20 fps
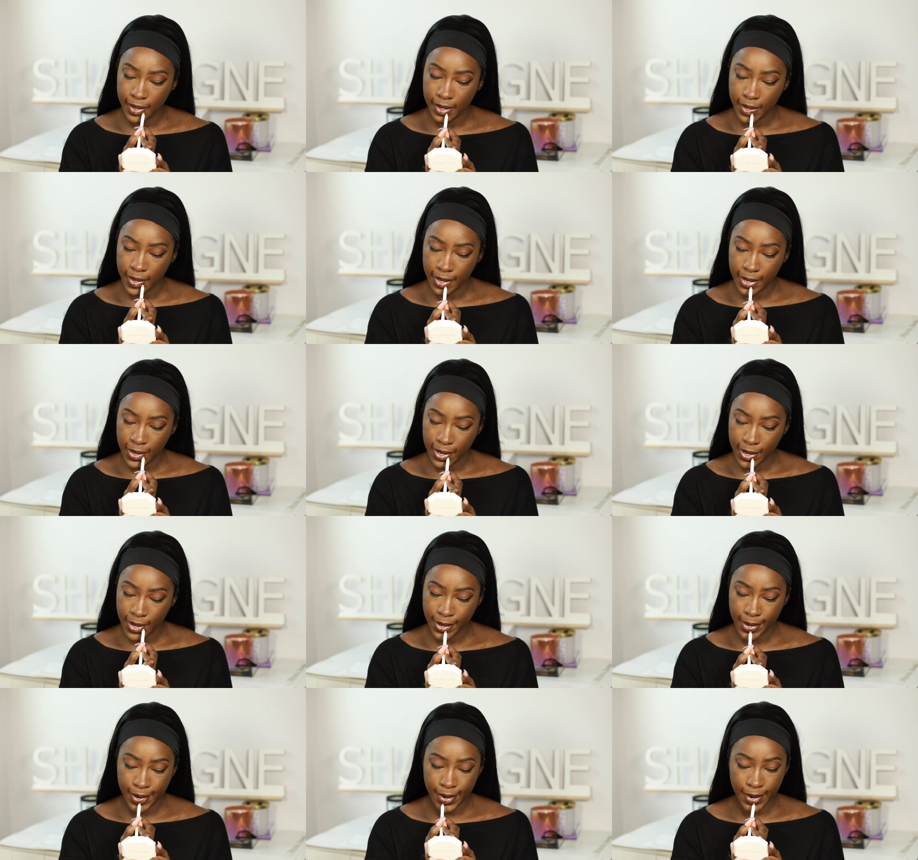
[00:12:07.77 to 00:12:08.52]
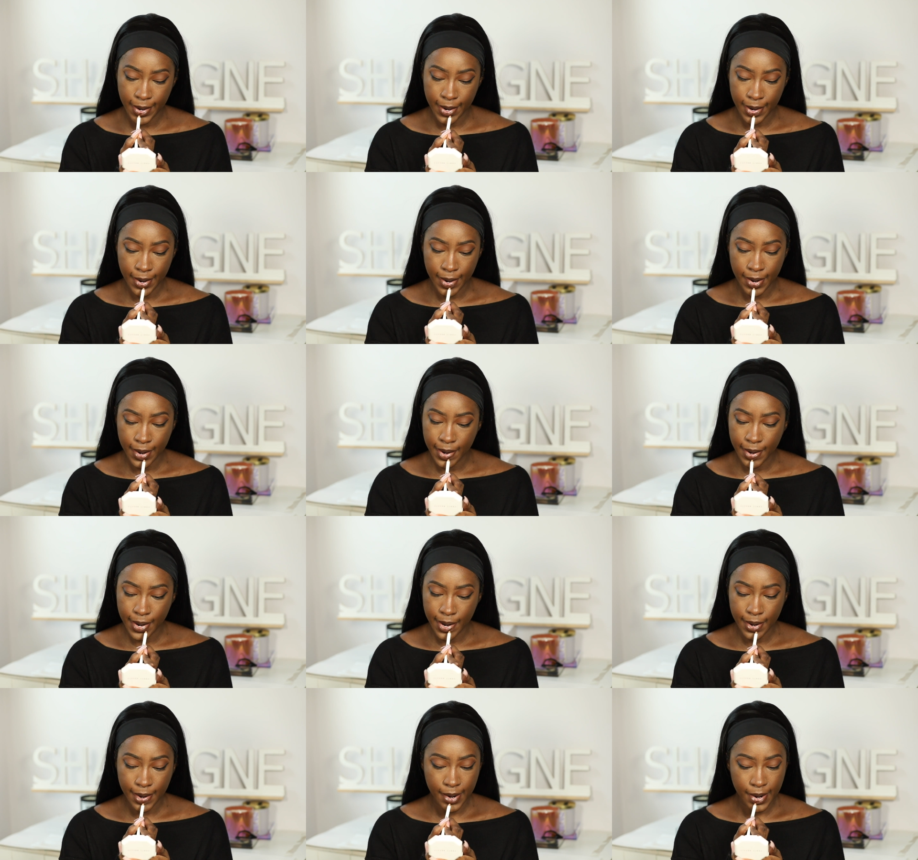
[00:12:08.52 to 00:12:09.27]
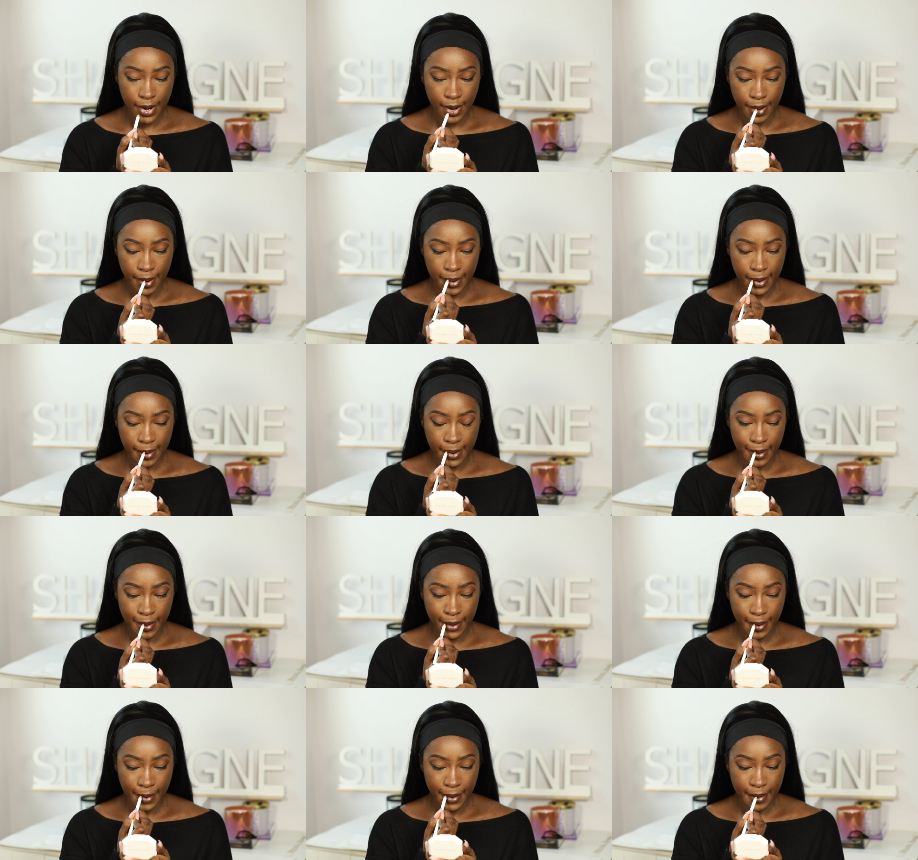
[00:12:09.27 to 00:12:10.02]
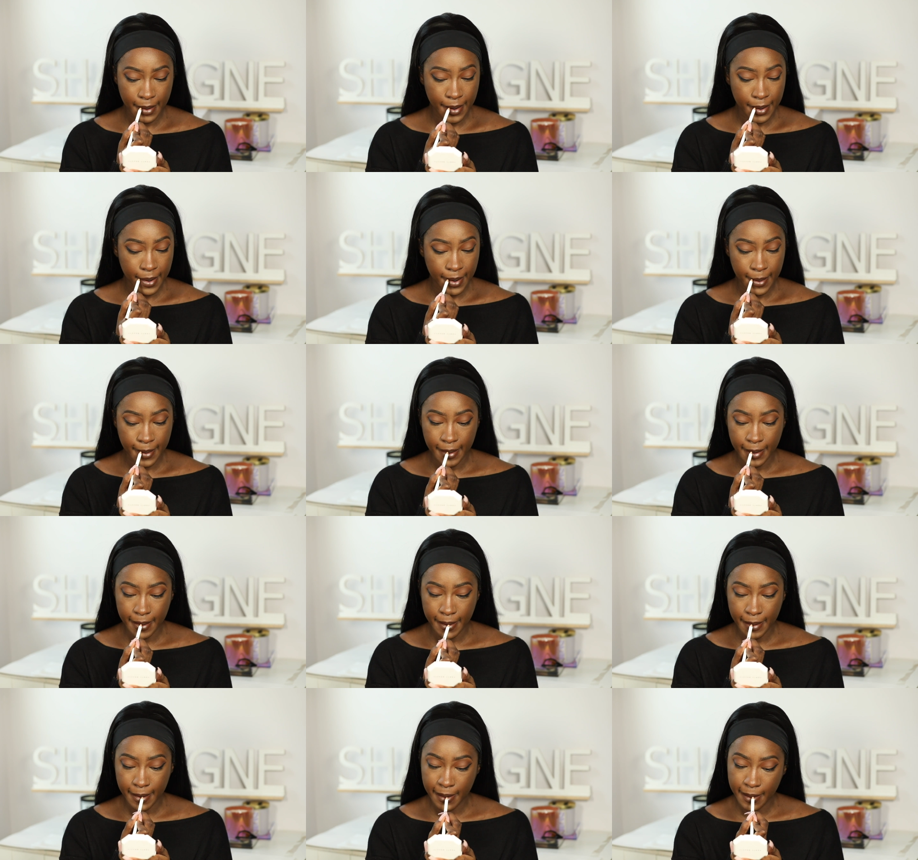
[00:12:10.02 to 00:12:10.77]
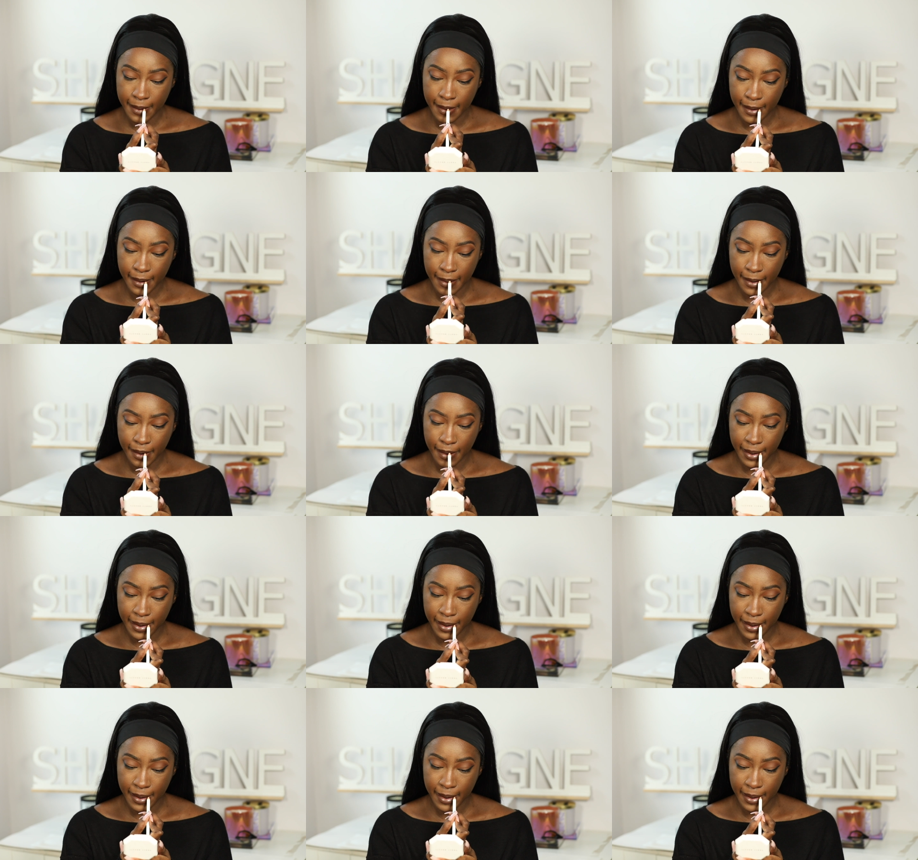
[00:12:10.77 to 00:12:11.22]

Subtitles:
Nothing is said.